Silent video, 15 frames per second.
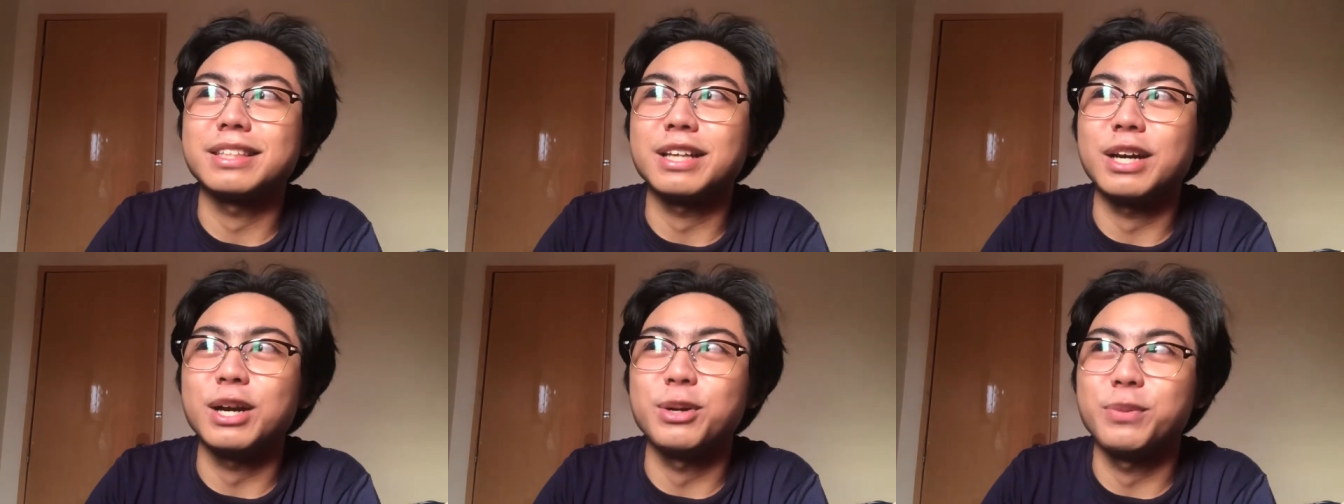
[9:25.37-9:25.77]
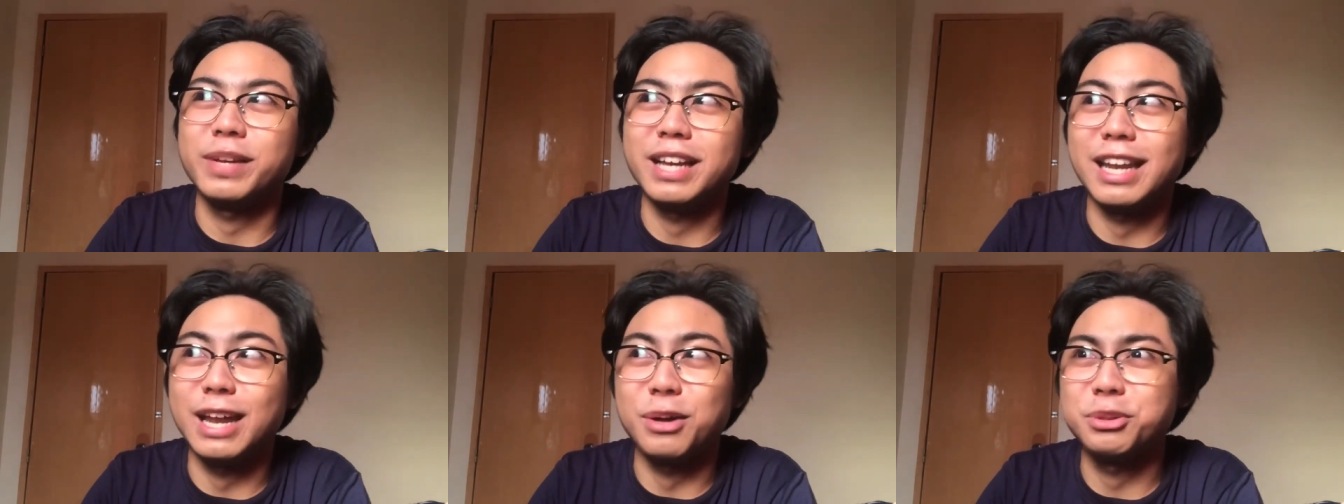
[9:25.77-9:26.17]
Are we
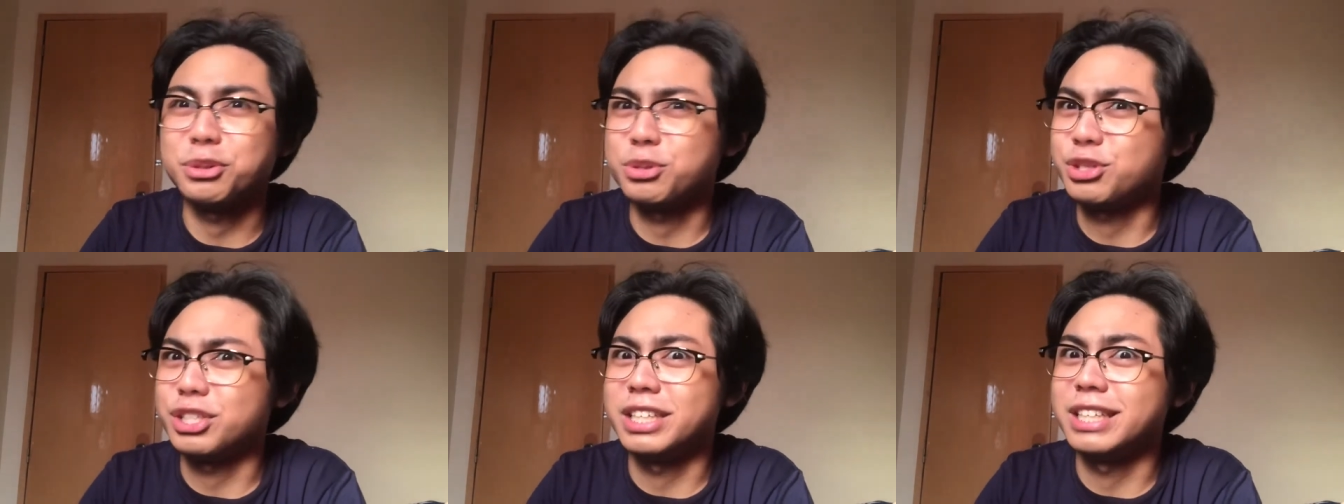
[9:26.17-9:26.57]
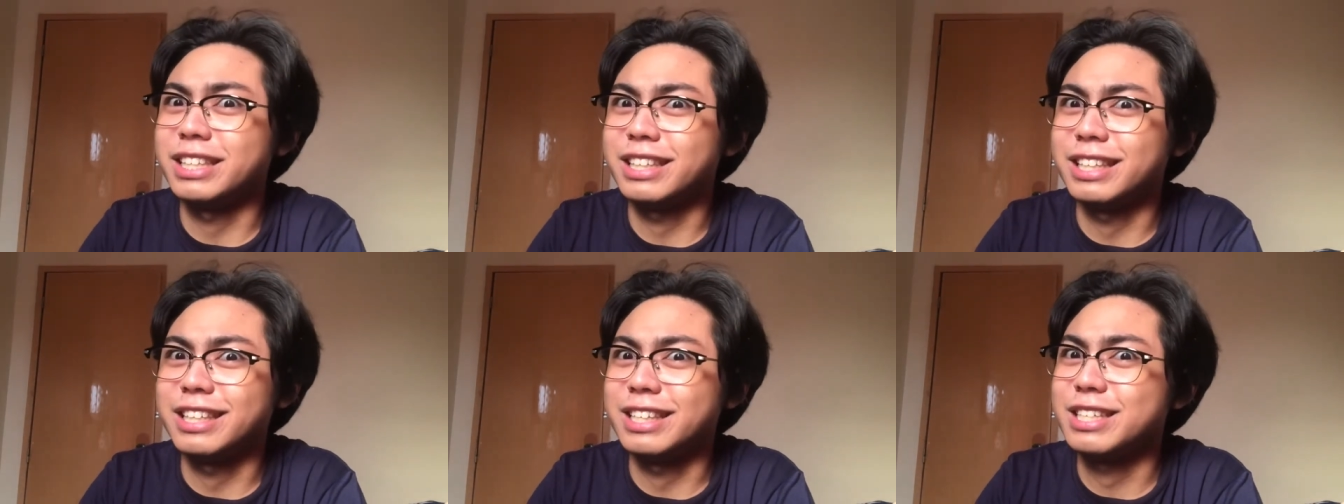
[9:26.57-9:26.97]
allowed to cheat
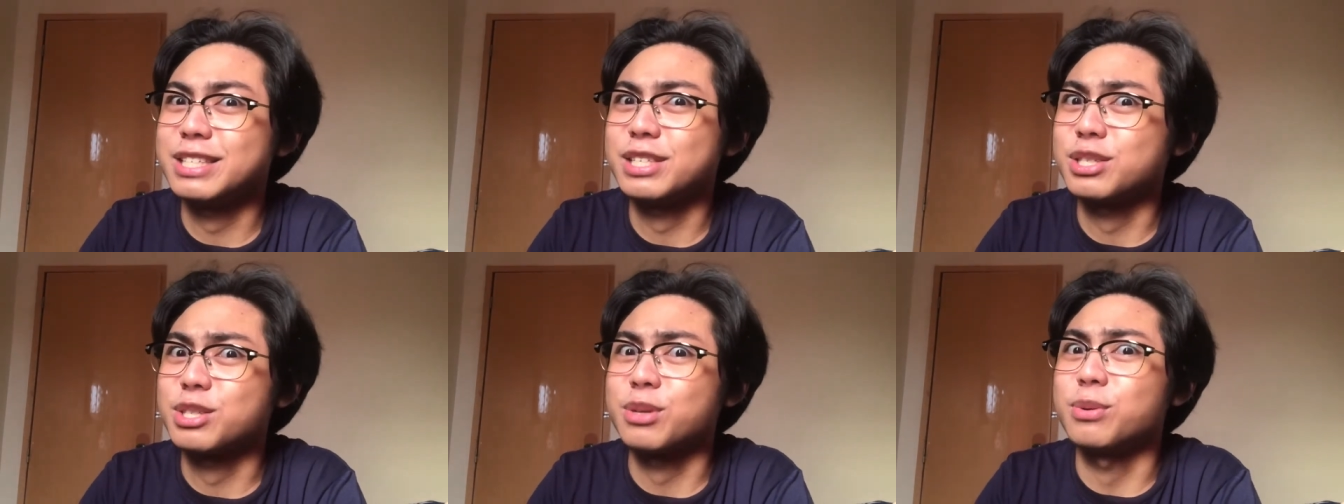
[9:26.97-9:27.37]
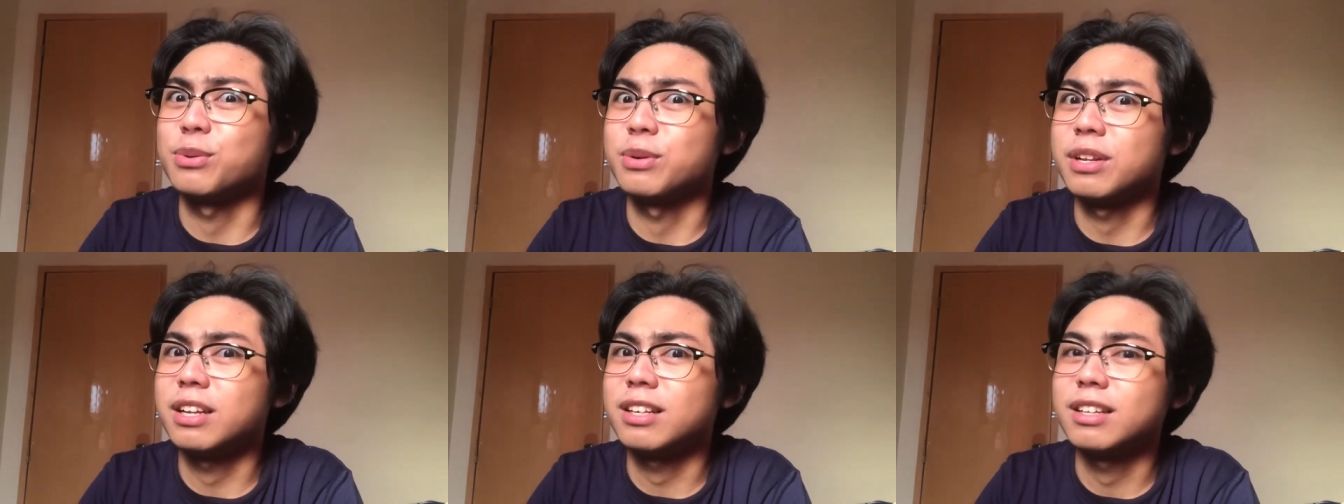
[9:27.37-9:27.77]
in this
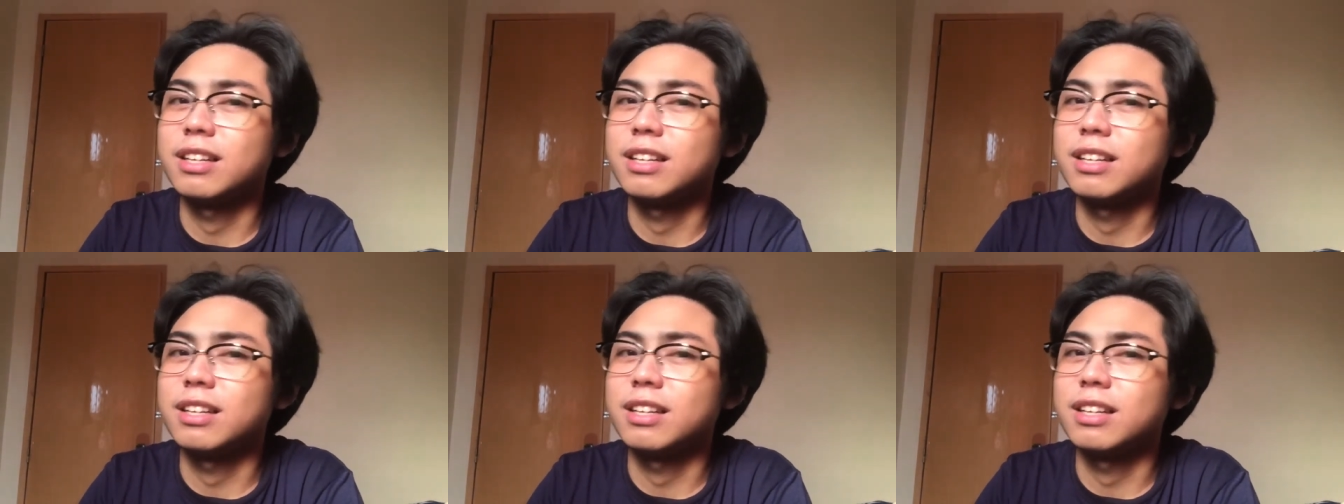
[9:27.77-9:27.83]
school?